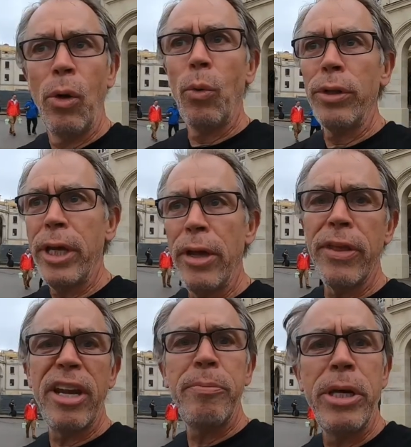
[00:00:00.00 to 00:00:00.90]
Well, now
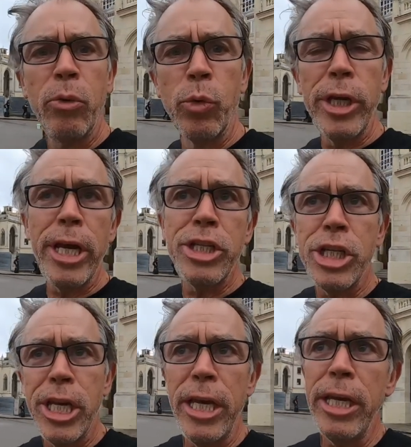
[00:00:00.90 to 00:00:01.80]
that I've been
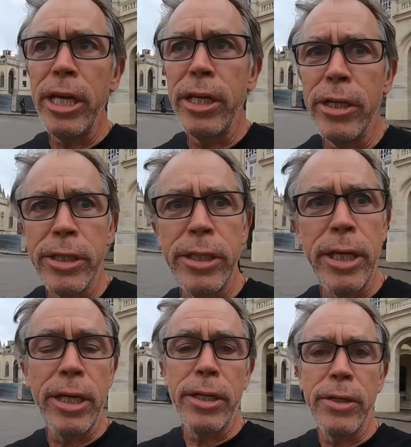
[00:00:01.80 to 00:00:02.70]
re-educated on
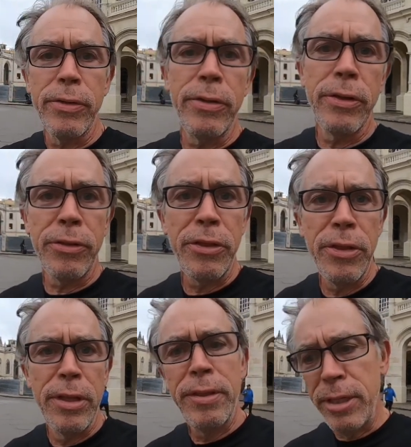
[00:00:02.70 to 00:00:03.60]
how
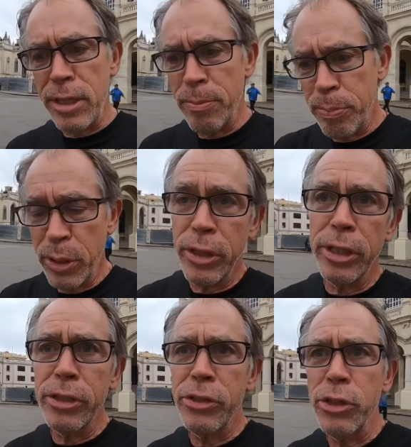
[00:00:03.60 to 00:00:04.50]
the
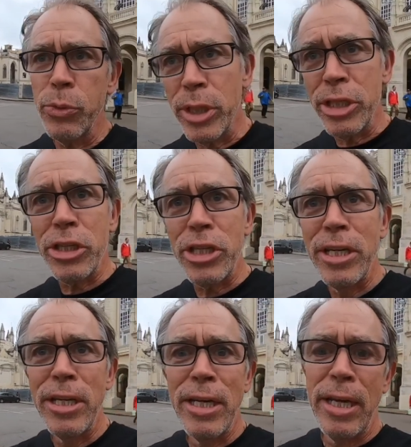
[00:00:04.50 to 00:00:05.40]
imperialist U.S.
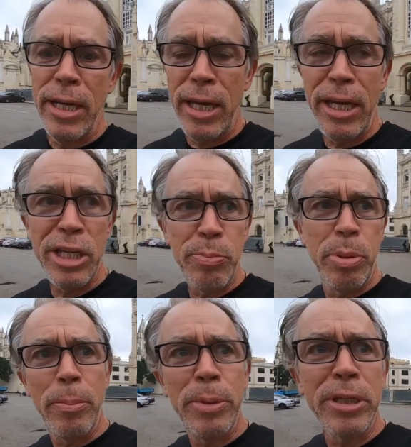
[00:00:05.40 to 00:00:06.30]
and its
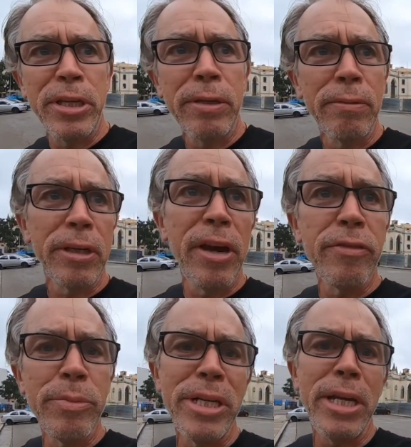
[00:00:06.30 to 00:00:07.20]
puppet
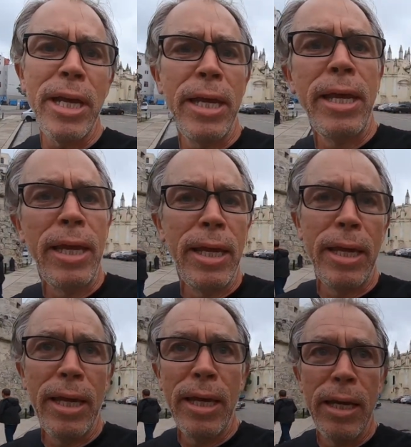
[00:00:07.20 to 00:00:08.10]
government
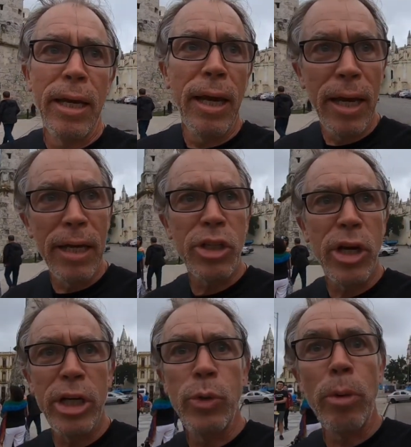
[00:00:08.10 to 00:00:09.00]

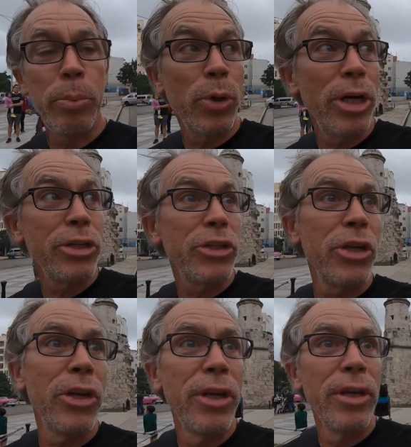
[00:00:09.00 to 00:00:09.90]
tried to oppress
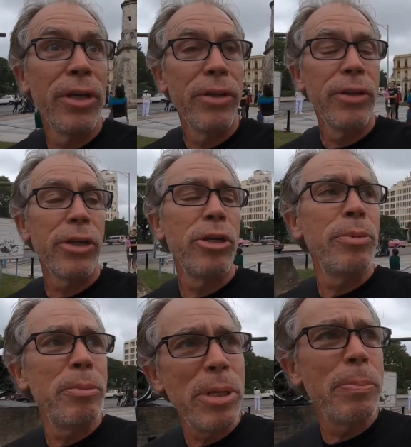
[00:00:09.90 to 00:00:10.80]
the
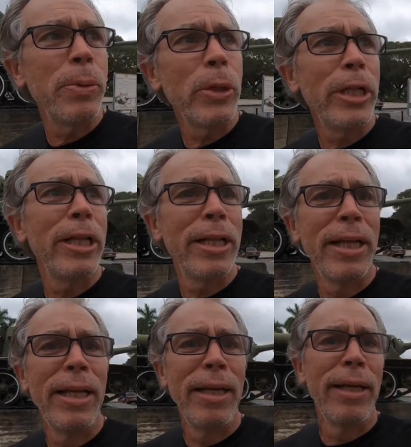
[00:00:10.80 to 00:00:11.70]
Cuban people,
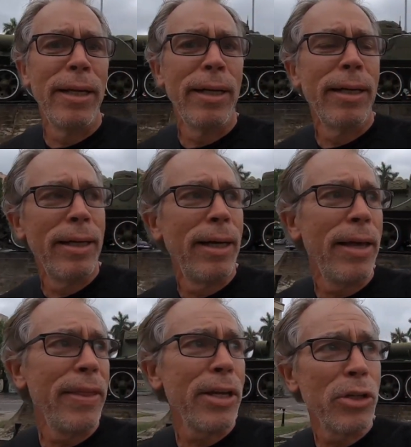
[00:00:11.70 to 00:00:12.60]

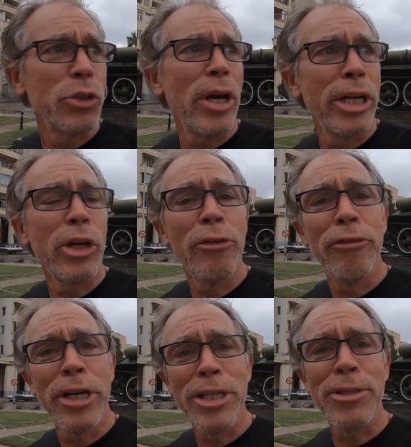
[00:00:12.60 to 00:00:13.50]
I think I'll try to go
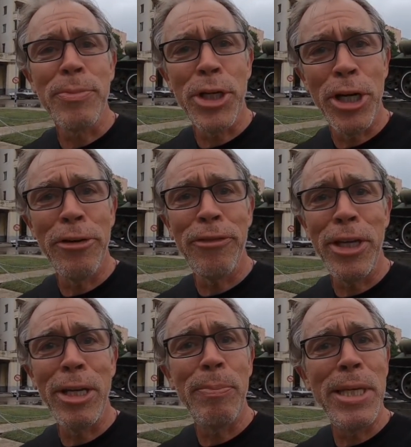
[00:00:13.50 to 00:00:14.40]
find some coffee
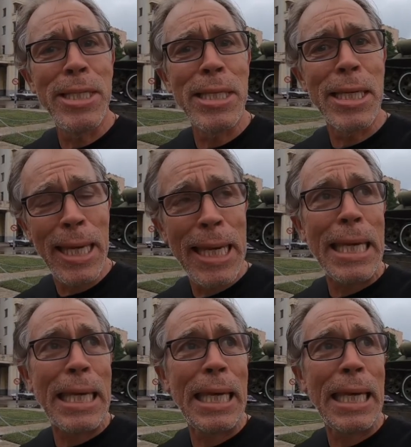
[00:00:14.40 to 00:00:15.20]
and a piece of cake.